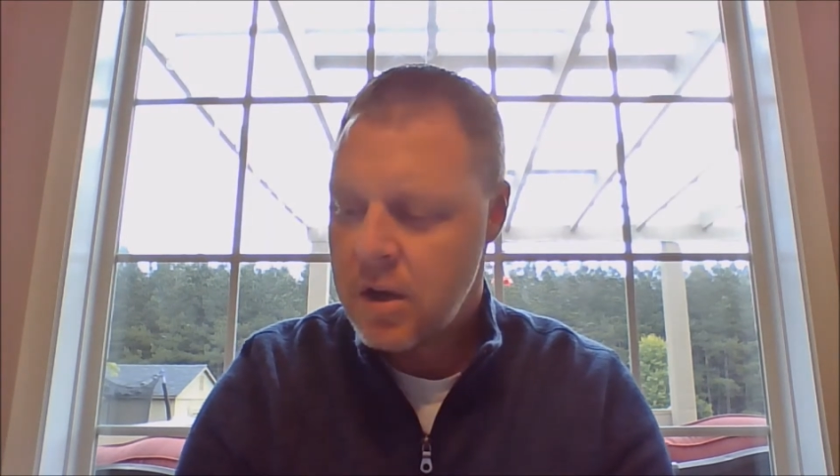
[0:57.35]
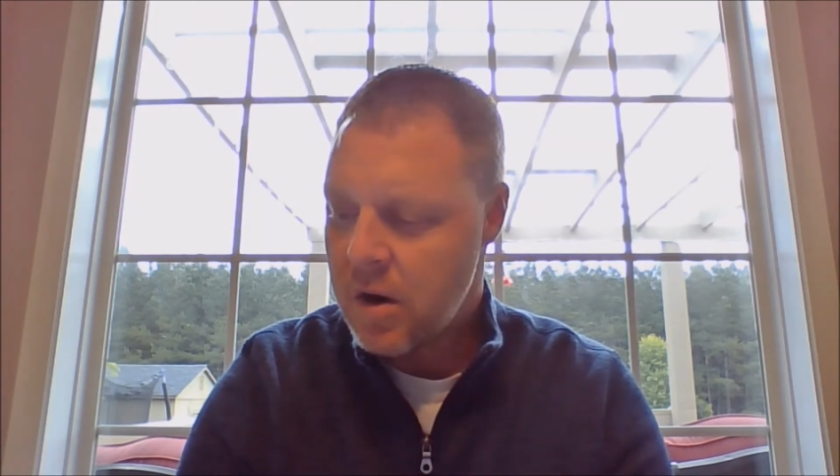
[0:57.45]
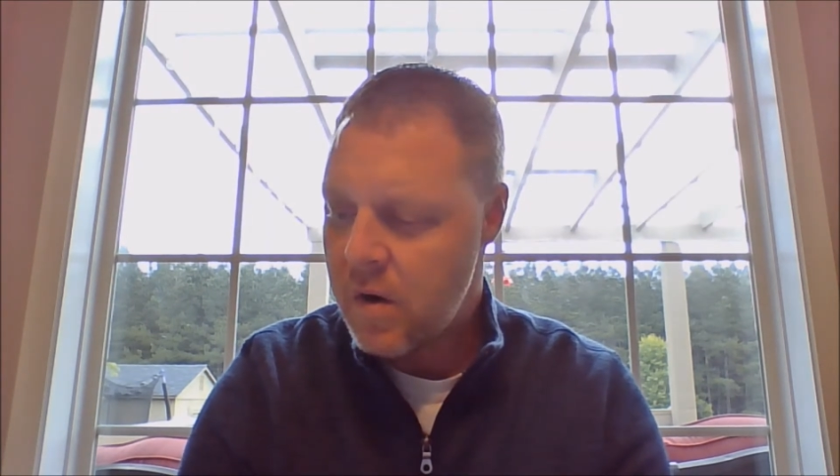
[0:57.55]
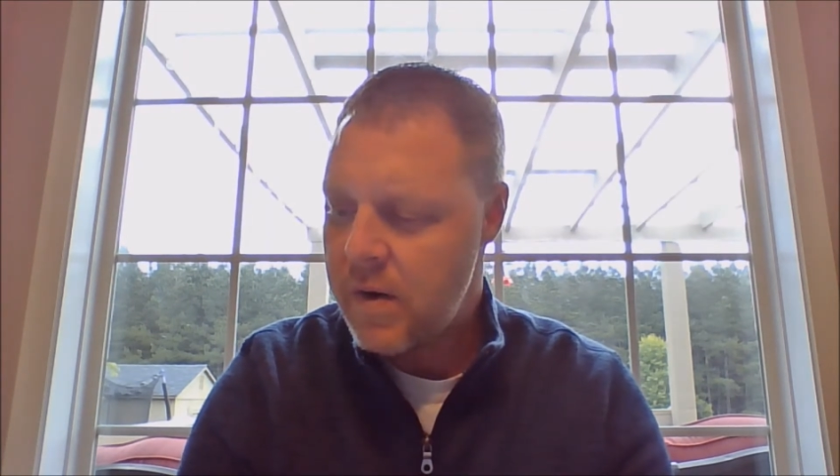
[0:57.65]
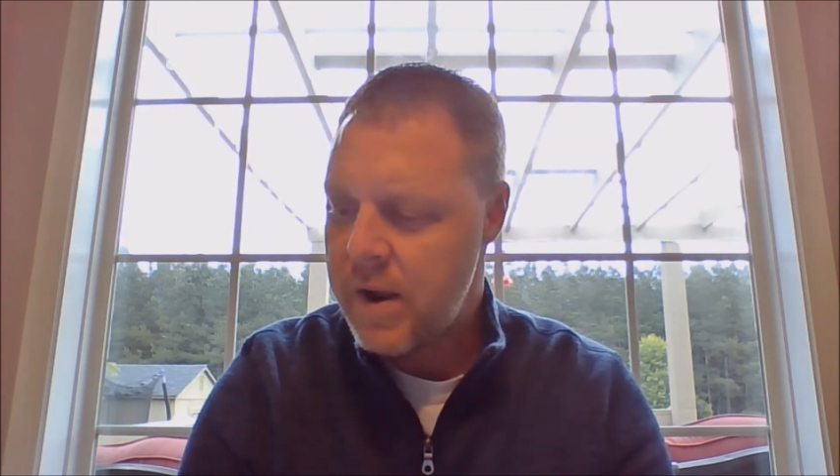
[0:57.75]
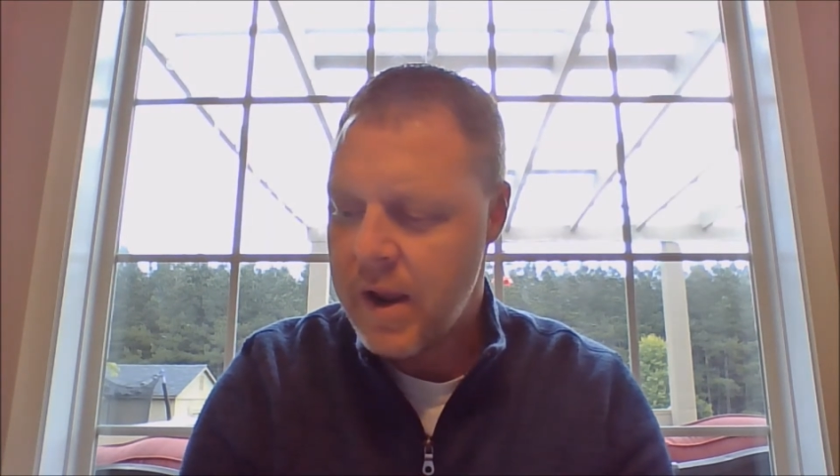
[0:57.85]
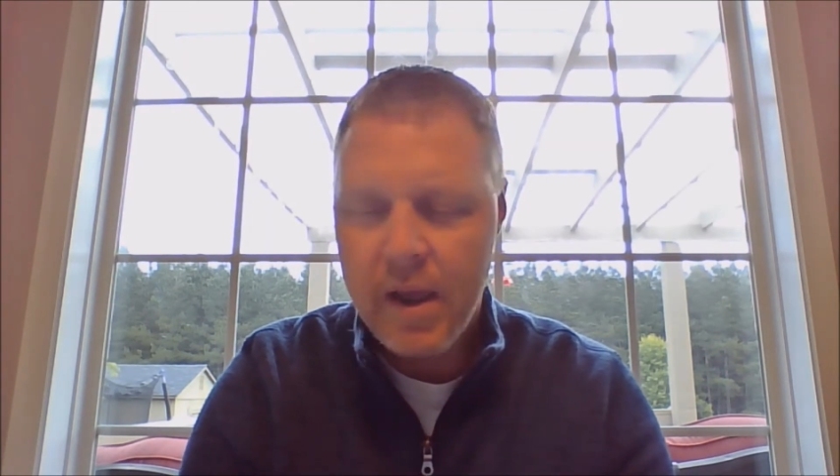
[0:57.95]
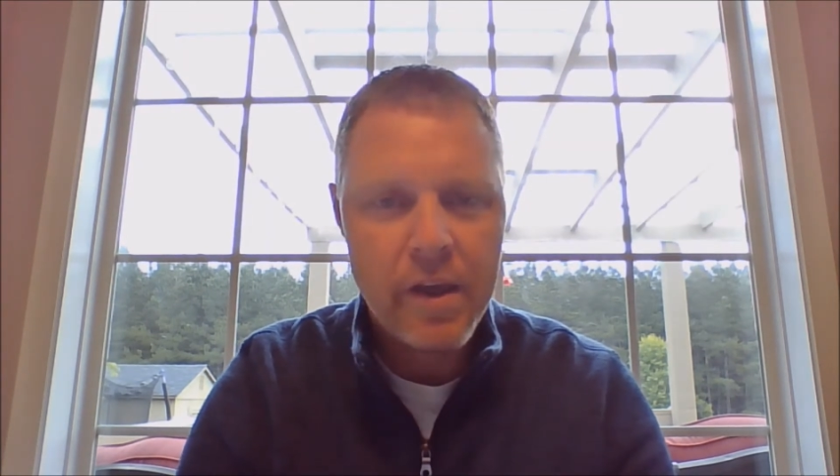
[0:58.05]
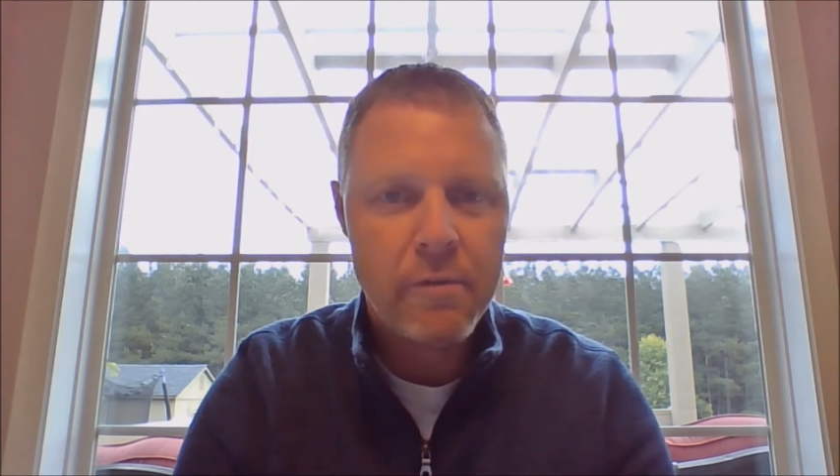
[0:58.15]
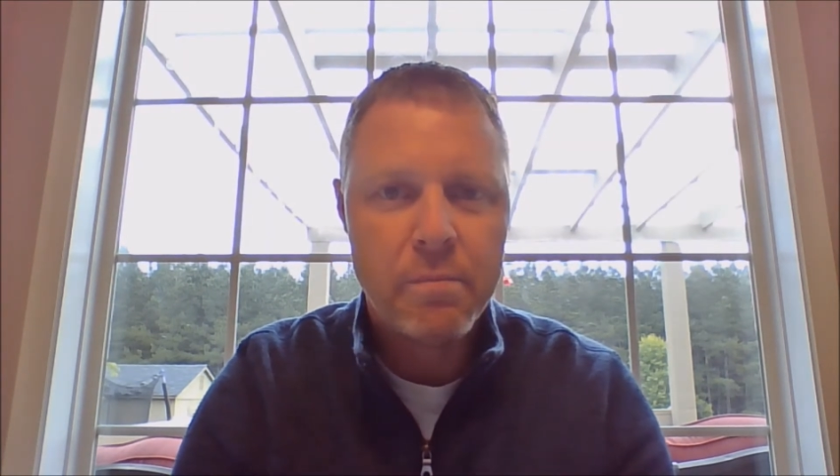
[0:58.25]
All right, I
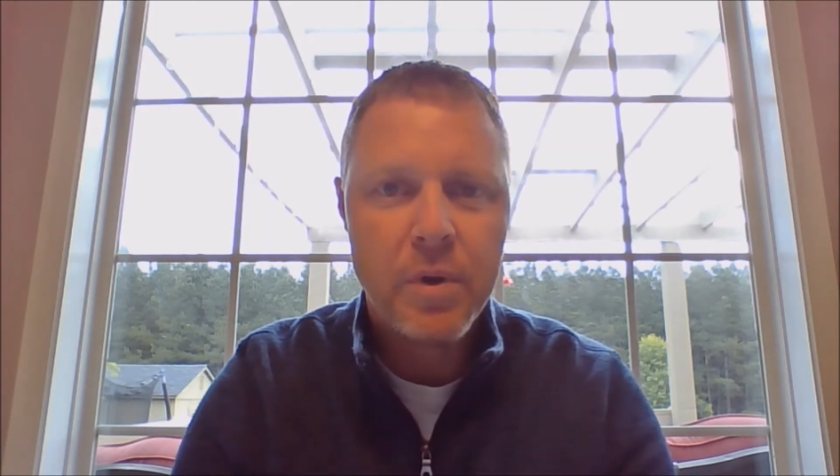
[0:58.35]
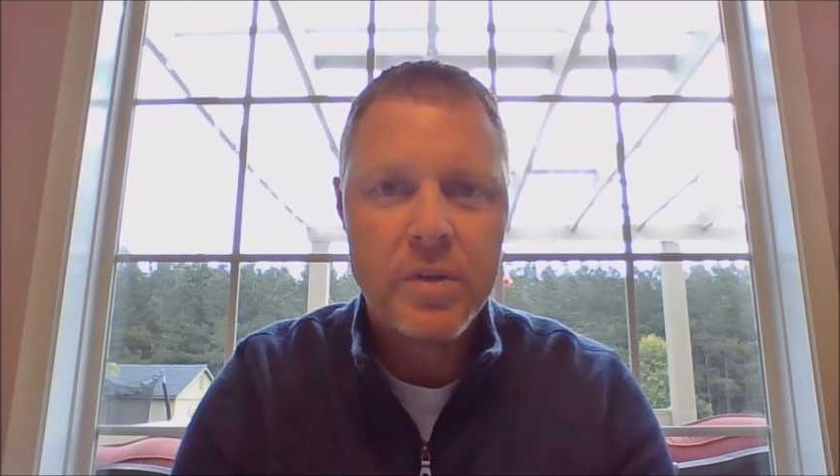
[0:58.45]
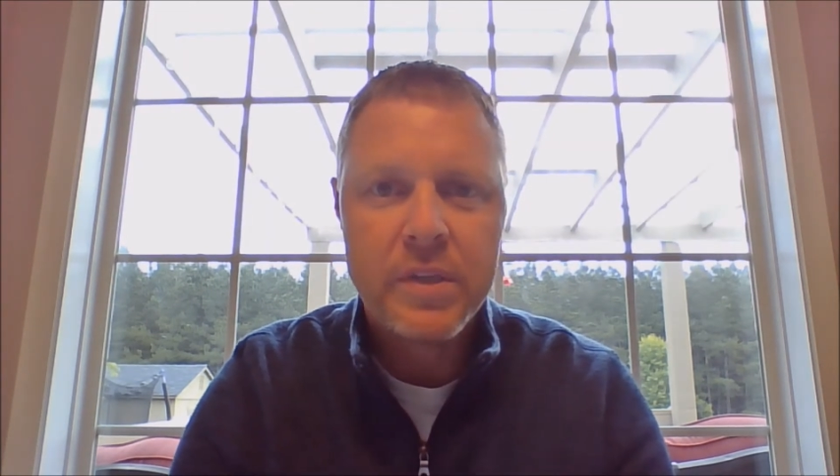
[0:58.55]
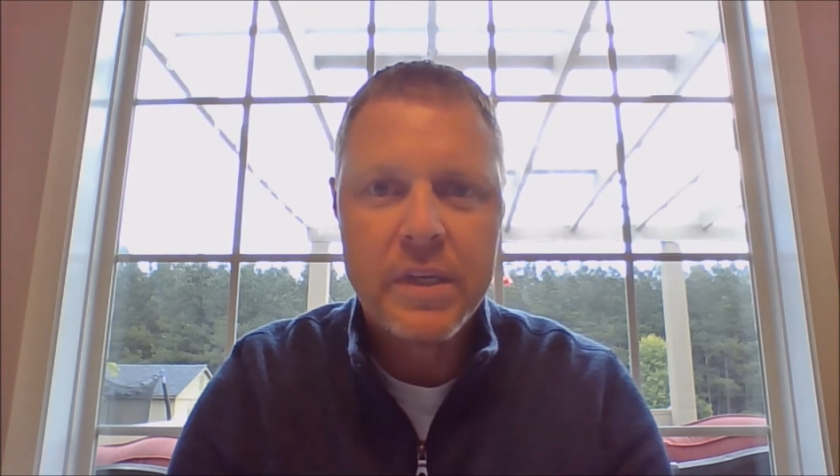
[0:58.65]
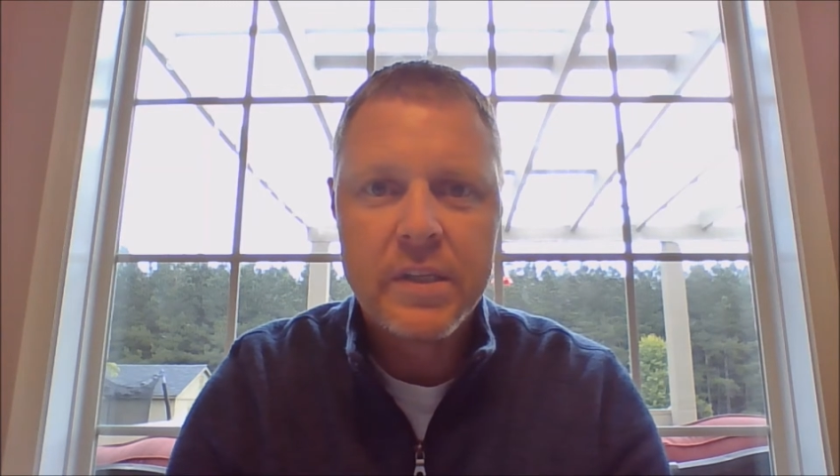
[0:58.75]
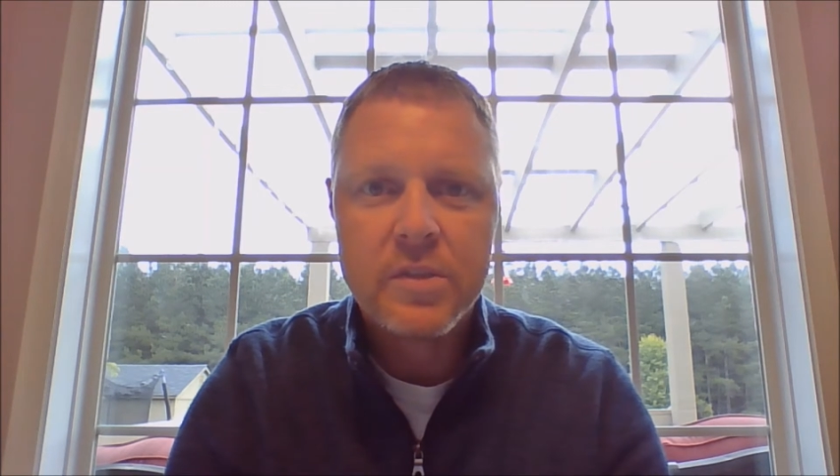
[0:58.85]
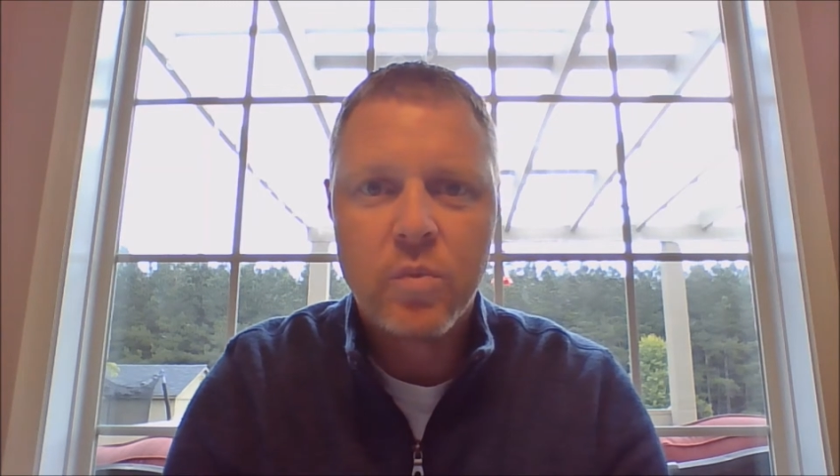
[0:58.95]
have birthdays.